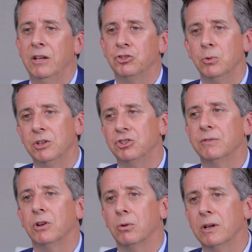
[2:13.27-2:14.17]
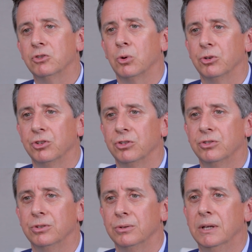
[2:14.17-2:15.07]
and should we shift our resources
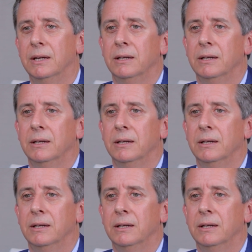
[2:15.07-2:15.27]
to